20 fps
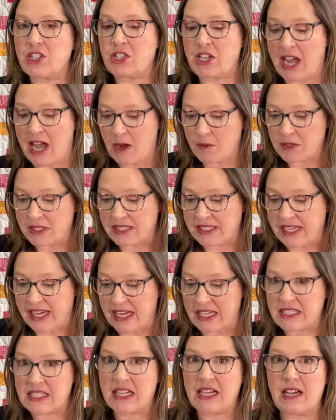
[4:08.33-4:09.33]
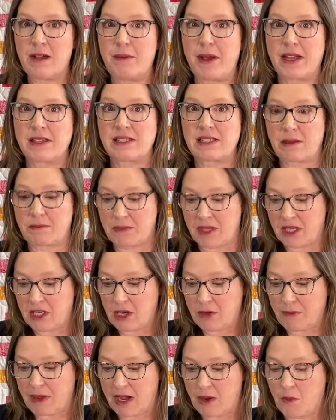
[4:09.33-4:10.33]
to chat with Santa about something
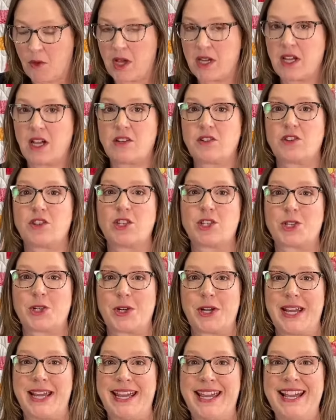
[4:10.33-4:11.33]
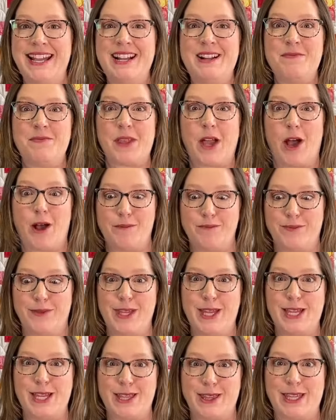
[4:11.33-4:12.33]
you might want under the tree, um,
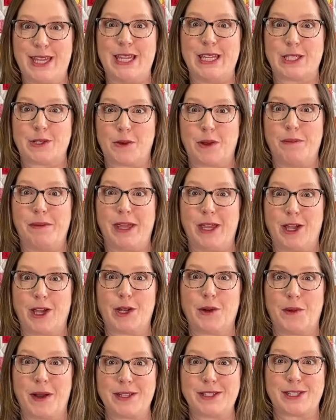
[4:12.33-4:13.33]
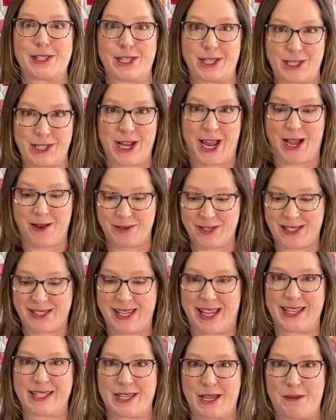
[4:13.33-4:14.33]
th these would be good ones to chat with
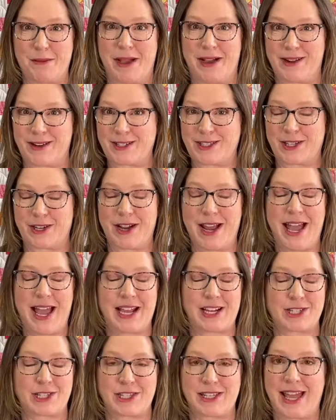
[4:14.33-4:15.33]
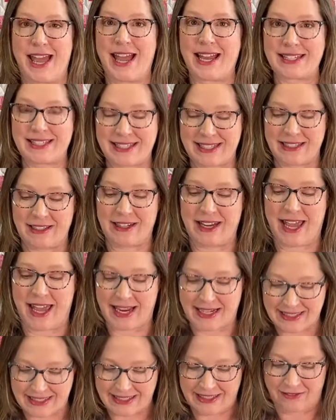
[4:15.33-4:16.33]
Santa about because they're ex excellent,
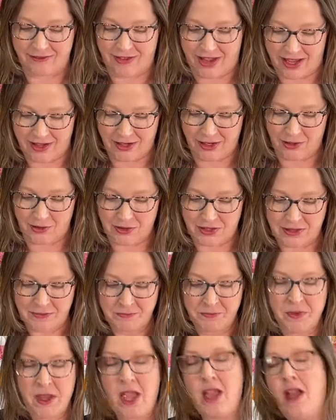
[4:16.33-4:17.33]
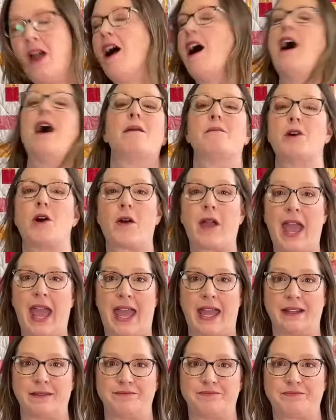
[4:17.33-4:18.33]
excellent values. Um,
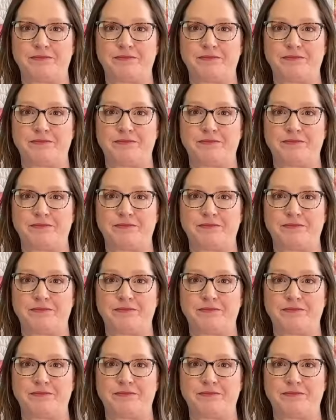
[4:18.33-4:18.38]
okay,